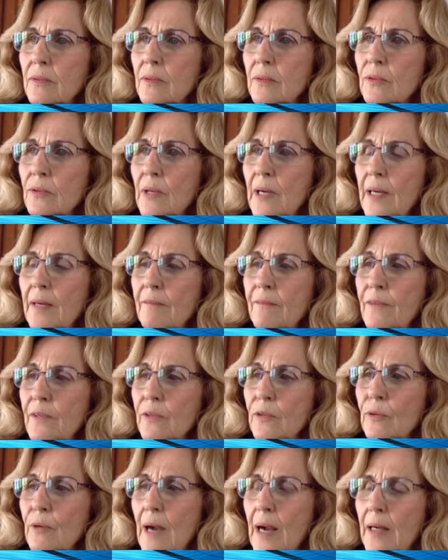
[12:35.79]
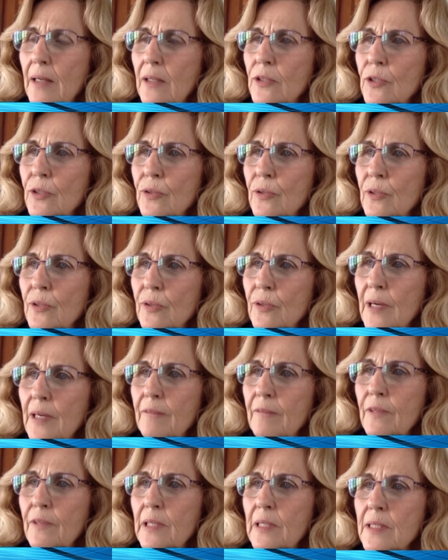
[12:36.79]
grateful gratitude or
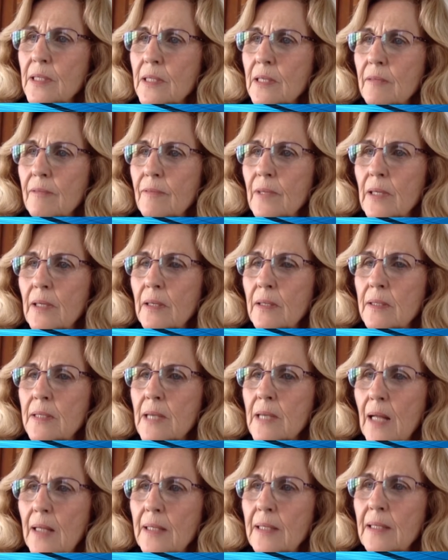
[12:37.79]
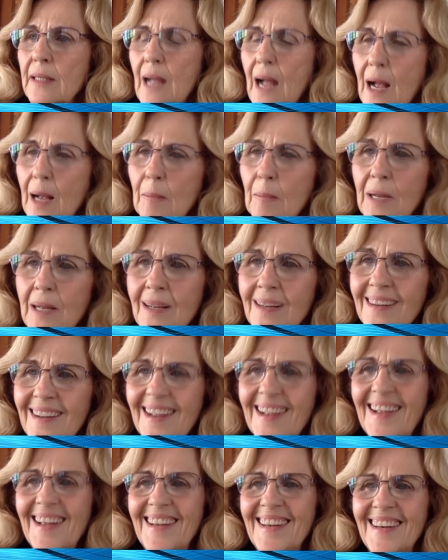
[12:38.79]
gratefulness of the Dalai Lama
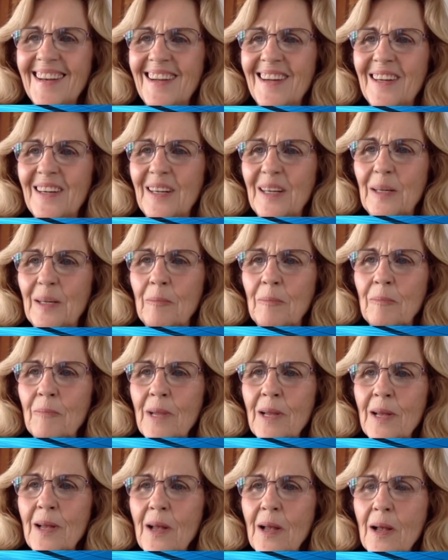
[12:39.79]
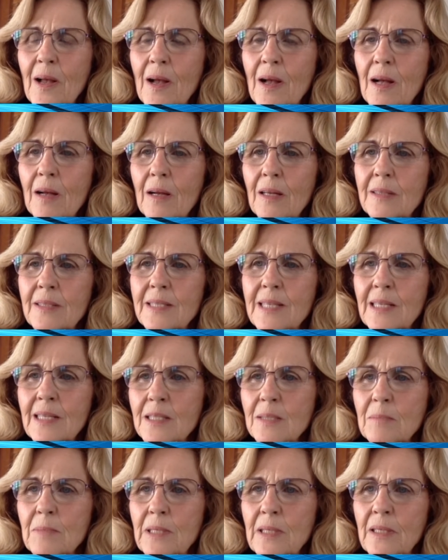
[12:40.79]
mm-hmm. and um, uh,
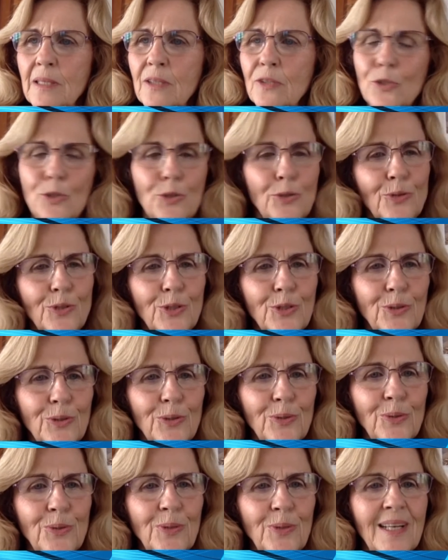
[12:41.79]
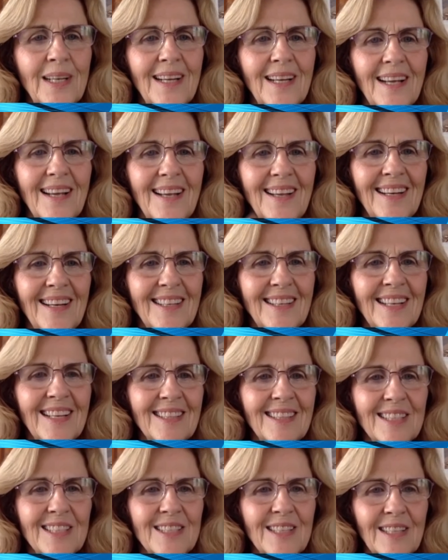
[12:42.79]
Desmond Tutu, and it,
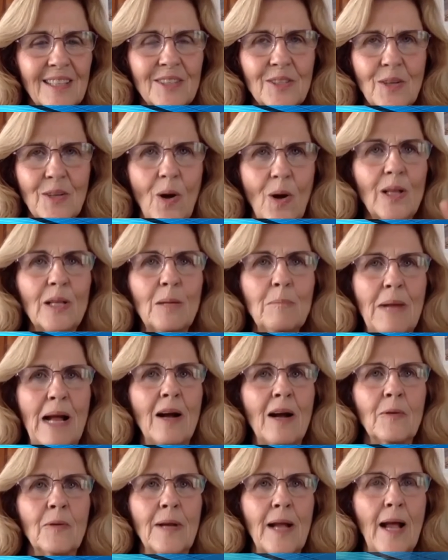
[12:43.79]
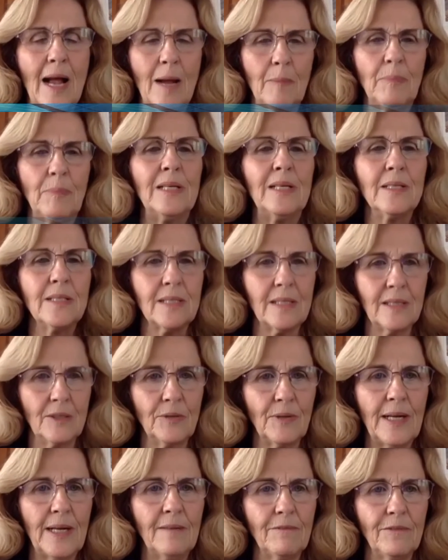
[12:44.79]
it's it's all about happiness and
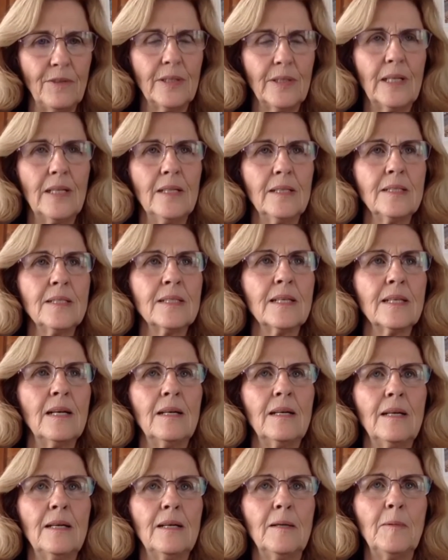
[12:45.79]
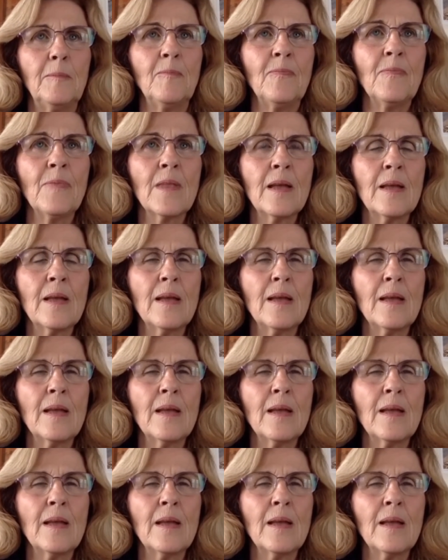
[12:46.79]
gratefulness. Um,